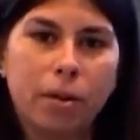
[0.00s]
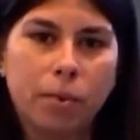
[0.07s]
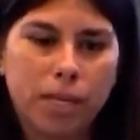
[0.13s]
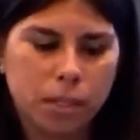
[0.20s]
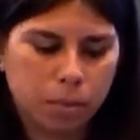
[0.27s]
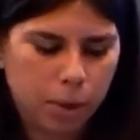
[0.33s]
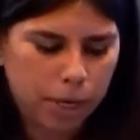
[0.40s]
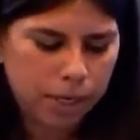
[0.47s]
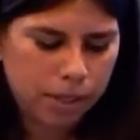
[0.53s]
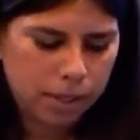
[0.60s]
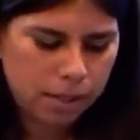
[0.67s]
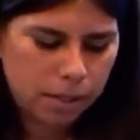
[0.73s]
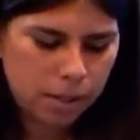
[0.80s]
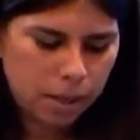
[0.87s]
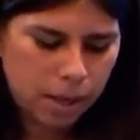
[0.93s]
rest
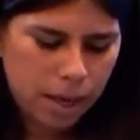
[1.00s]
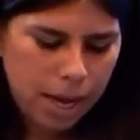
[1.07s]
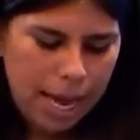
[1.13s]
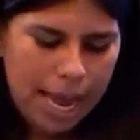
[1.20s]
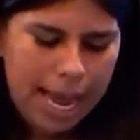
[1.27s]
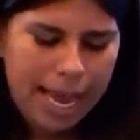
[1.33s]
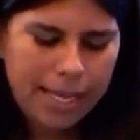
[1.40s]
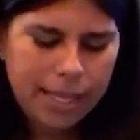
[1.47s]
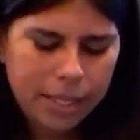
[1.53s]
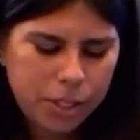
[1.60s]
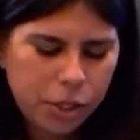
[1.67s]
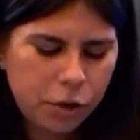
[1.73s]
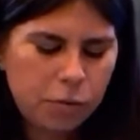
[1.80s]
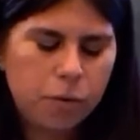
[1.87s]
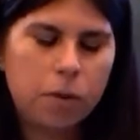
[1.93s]
breaks. And this
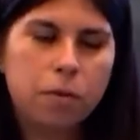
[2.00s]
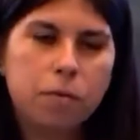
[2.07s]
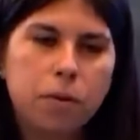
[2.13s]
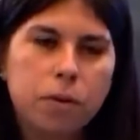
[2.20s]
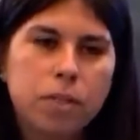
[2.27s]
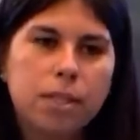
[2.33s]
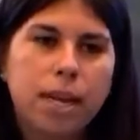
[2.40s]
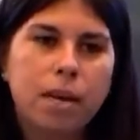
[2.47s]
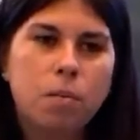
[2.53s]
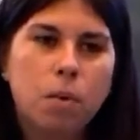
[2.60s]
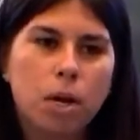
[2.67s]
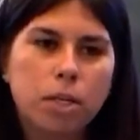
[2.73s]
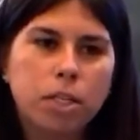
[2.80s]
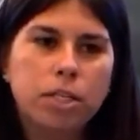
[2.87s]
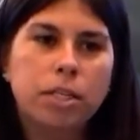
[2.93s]
year, for the first time,
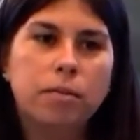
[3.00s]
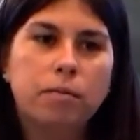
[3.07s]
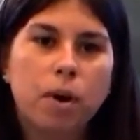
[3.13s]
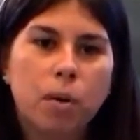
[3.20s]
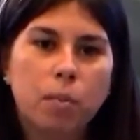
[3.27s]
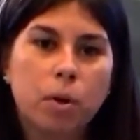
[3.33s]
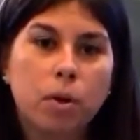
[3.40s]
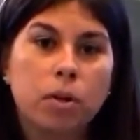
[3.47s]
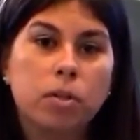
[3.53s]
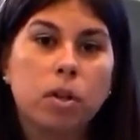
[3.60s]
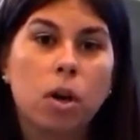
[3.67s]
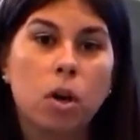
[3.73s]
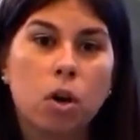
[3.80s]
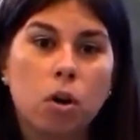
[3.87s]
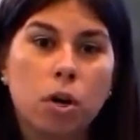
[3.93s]
Washington farm workers
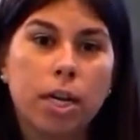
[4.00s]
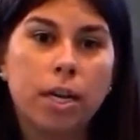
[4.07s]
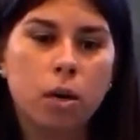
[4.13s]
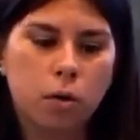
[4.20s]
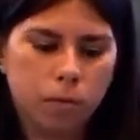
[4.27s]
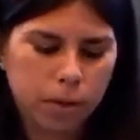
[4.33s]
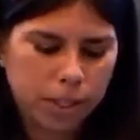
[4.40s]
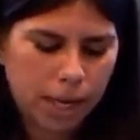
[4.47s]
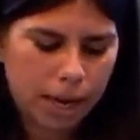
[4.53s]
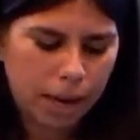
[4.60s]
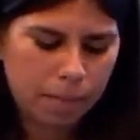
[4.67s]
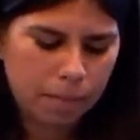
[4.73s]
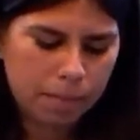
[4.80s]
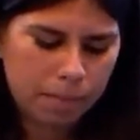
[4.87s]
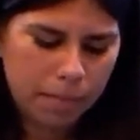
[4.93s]
are earning
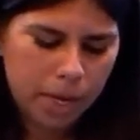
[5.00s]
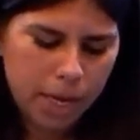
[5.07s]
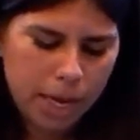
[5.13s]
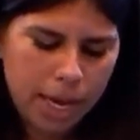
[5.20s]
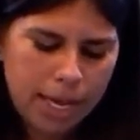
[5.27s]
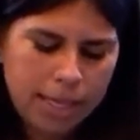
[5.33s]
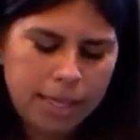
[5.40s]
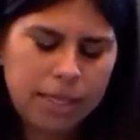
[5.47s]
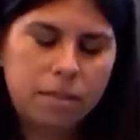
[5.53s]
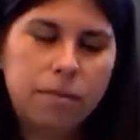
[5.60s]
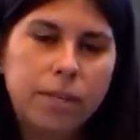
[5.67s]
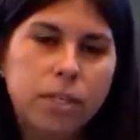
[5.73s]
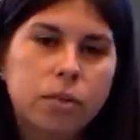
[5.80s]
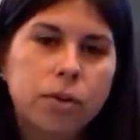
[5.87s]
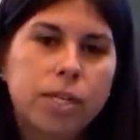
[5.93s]
overtime. These
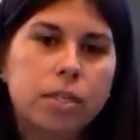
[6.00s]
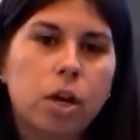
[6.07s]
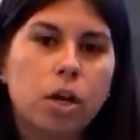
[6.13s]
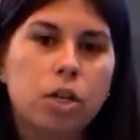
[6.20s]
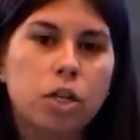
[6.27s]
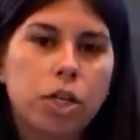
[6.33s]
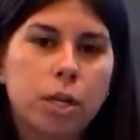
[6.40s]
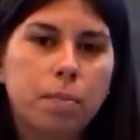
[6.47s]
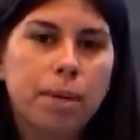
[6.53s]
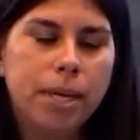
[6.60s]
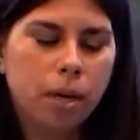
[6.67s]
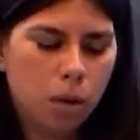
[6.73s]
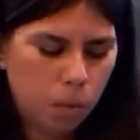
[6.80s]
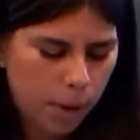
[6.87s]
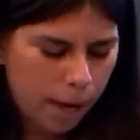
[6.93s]
victories are chipping
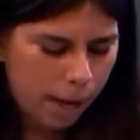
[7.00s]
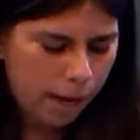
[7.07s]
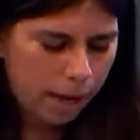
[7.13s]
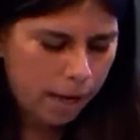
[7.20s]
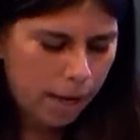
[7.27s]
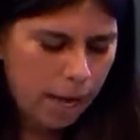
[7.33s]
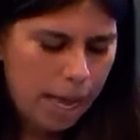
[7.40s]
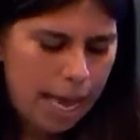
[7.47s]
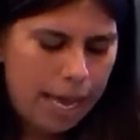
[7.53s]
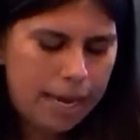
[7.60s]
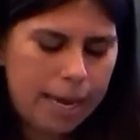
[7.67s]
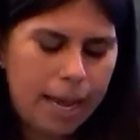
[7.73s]
away at an